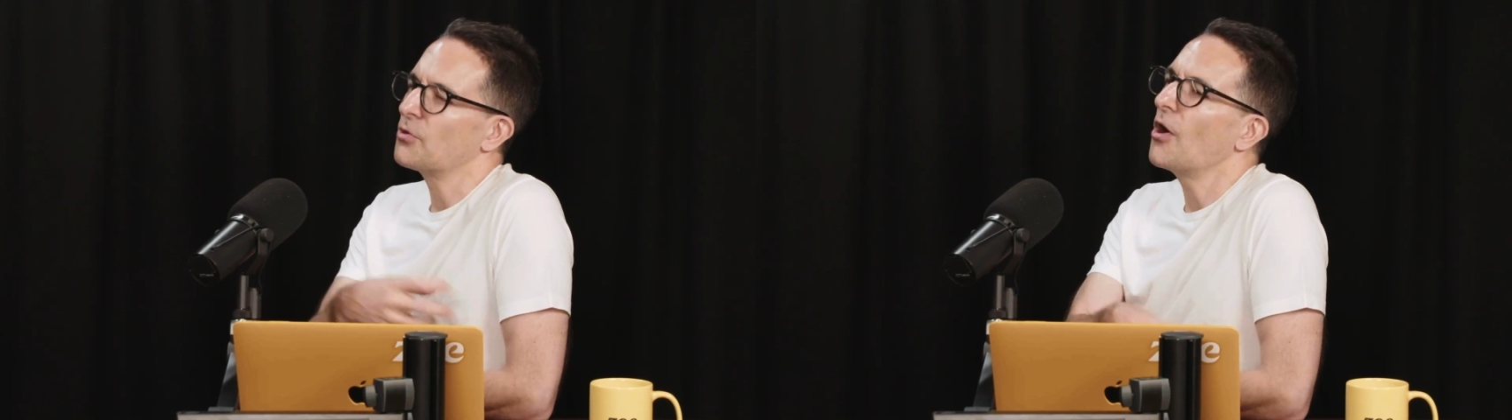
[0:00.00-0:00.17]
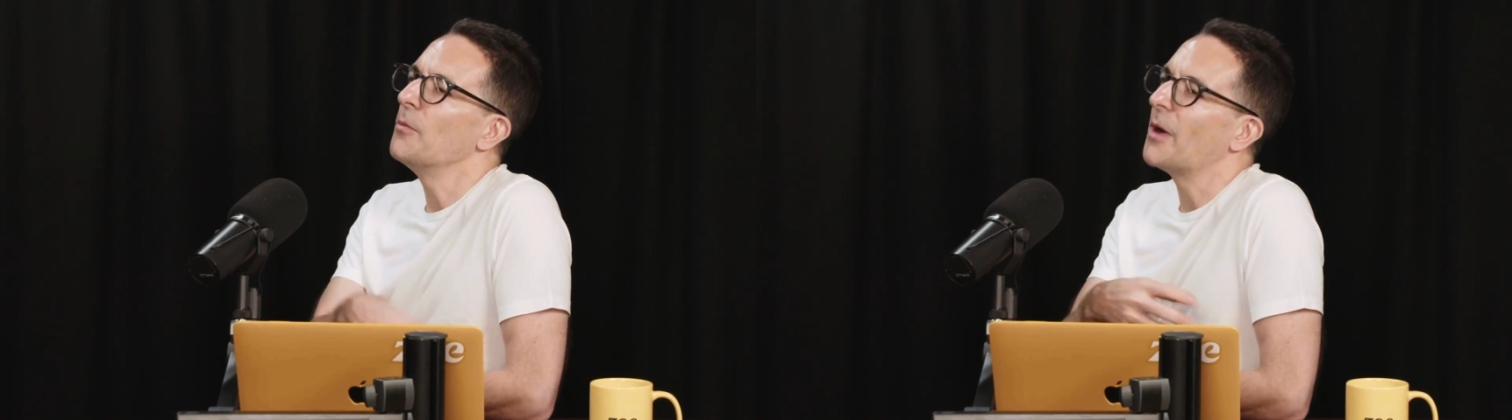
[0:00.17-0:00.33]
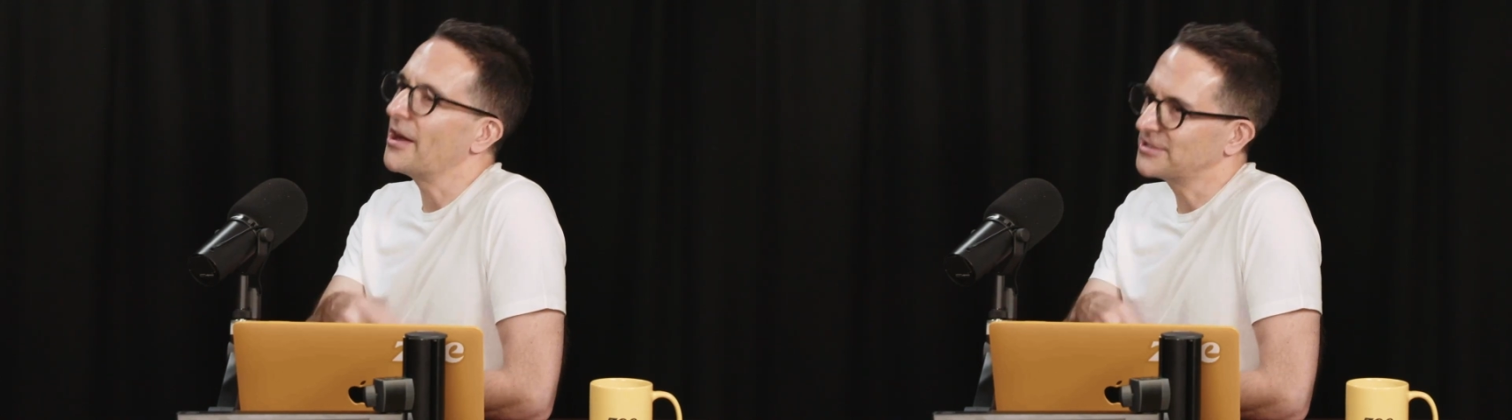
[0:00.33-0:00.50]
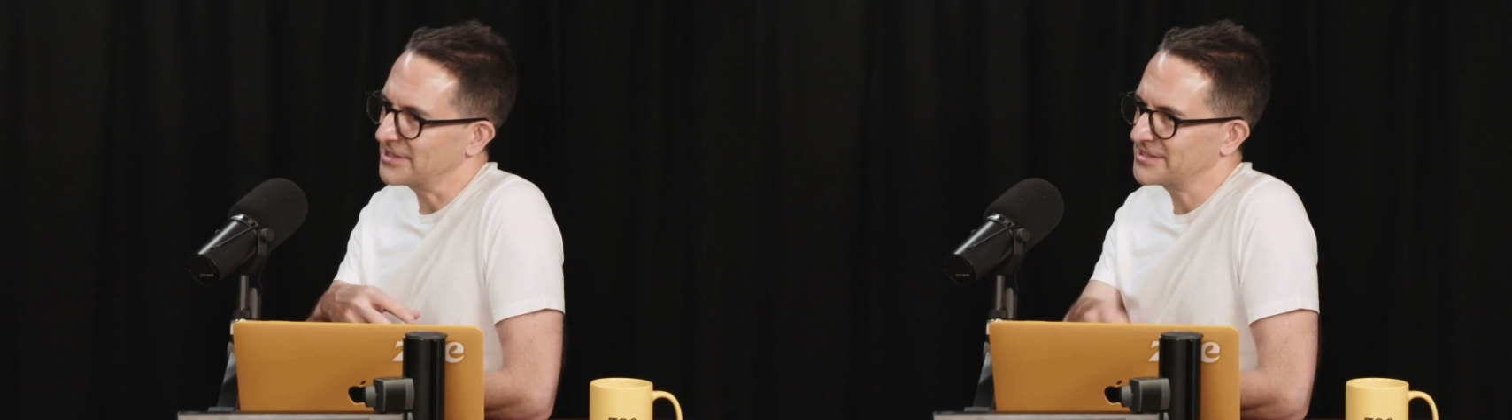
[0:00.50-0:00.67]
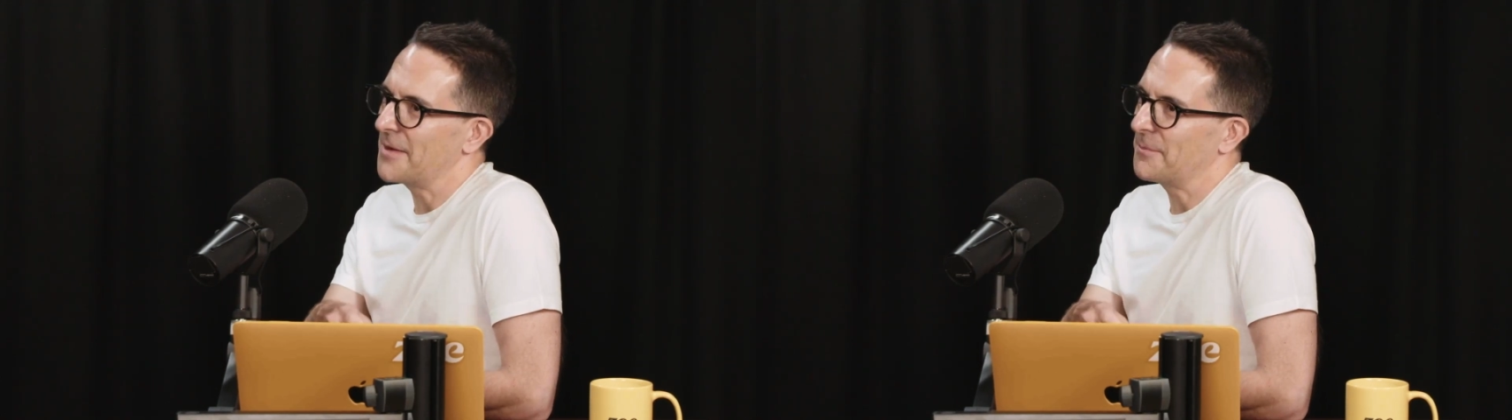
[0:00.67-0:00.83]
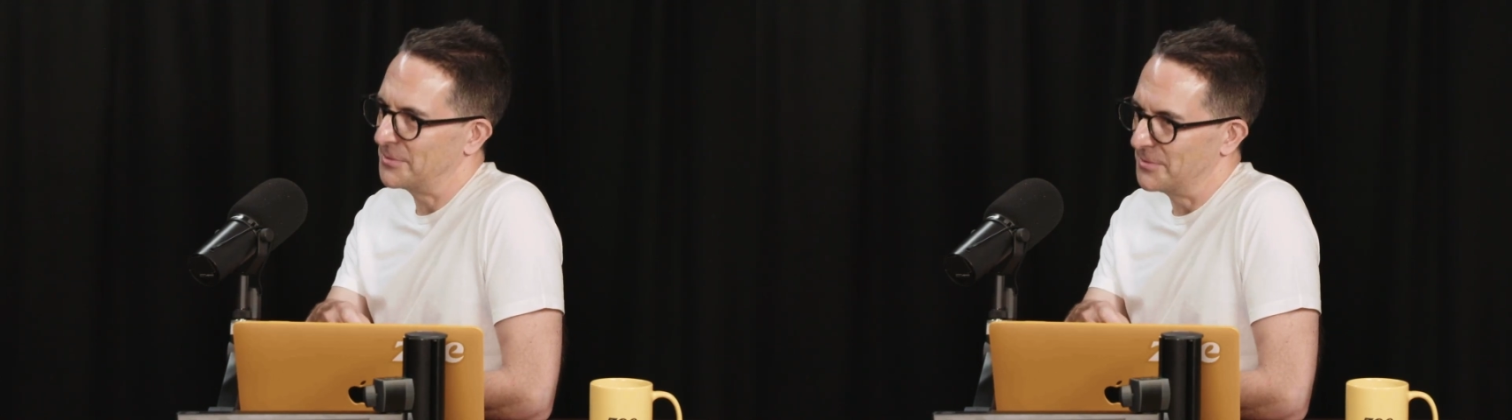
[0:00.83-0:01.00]
probiotic
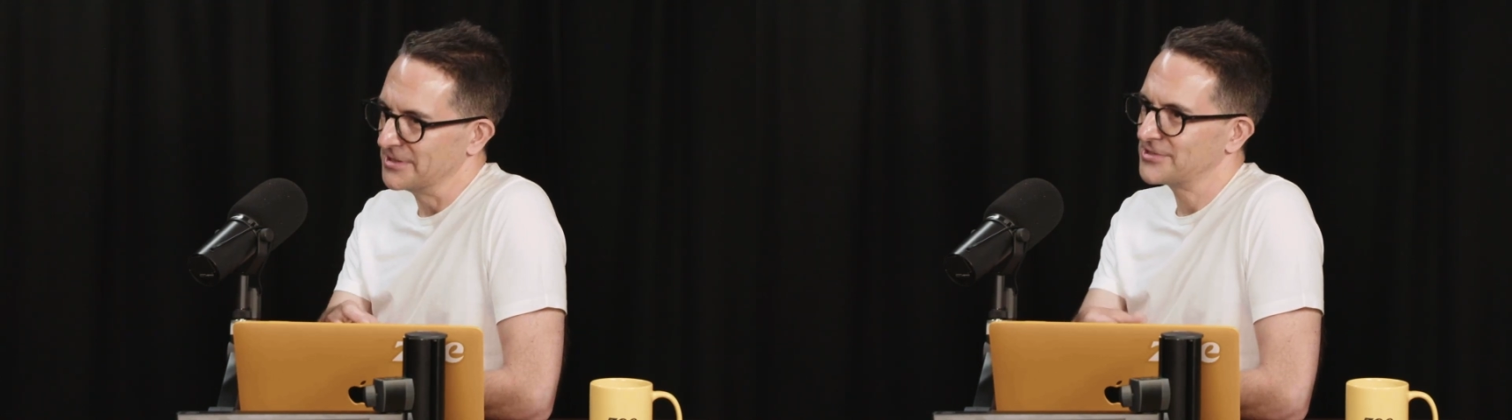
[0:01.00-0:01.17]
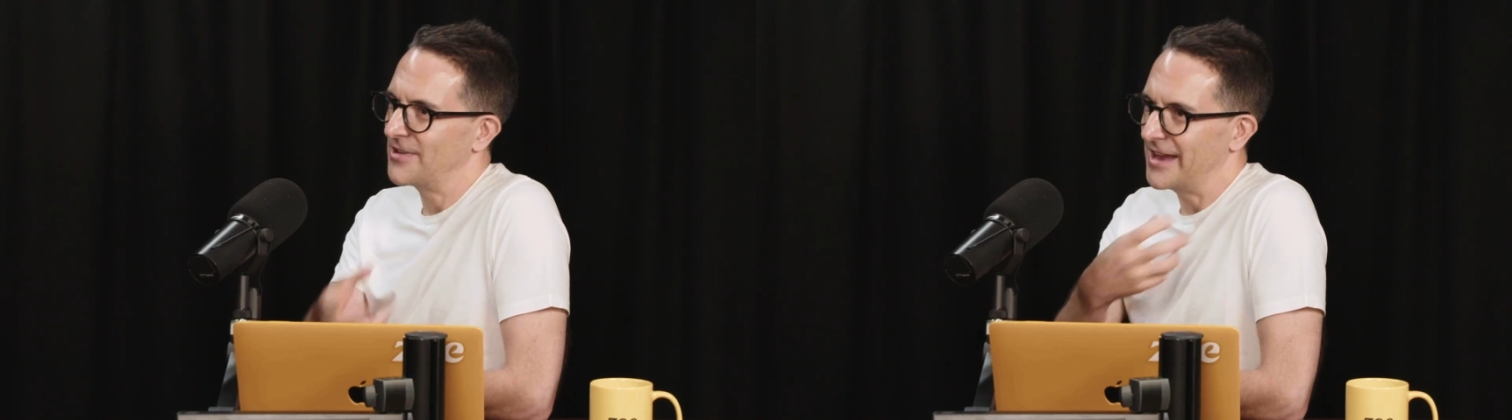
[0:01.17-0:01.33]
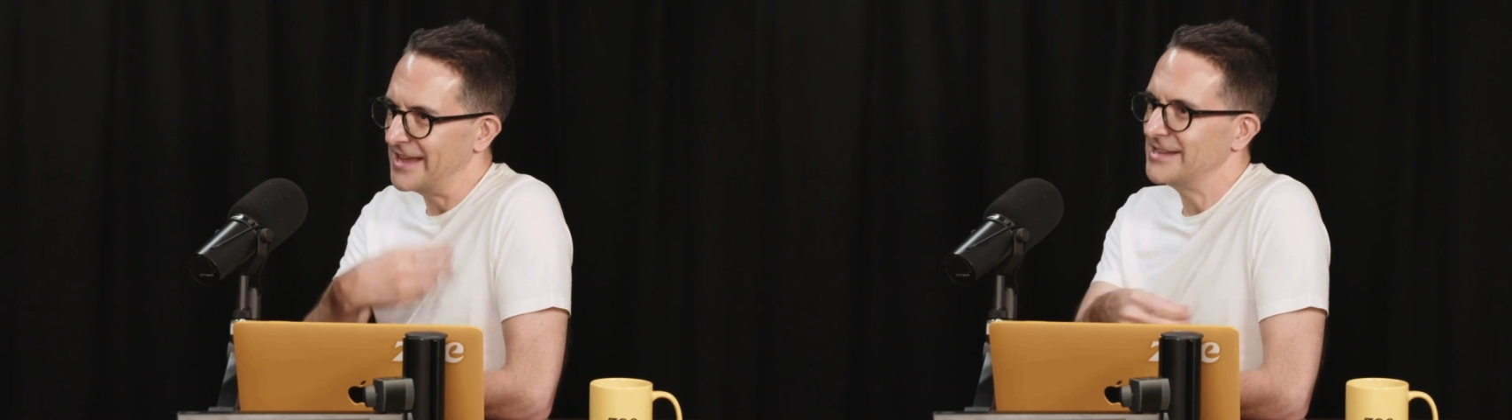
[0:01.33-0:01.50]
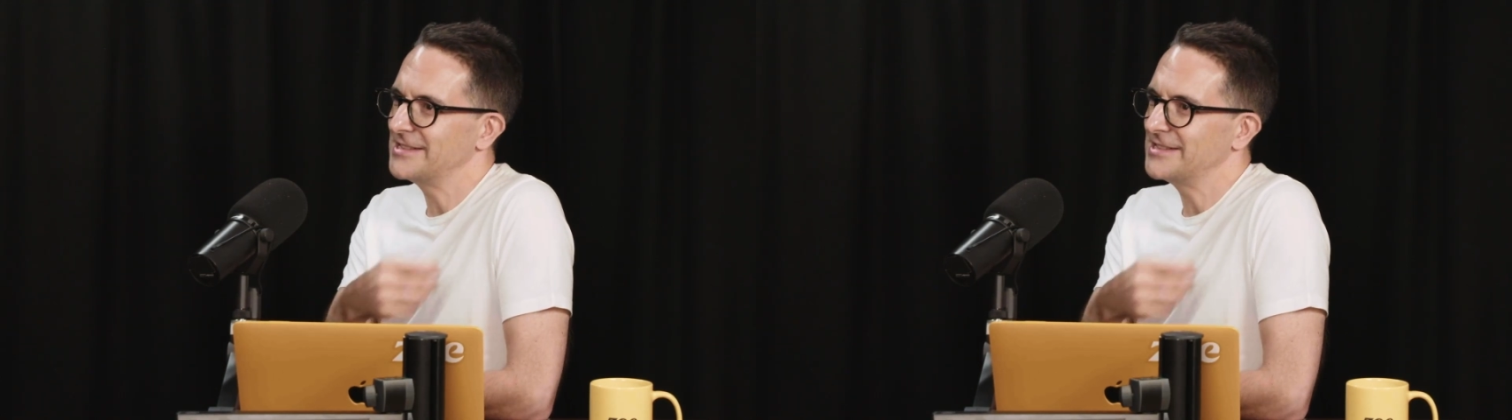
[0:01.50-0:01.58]
supplements, right?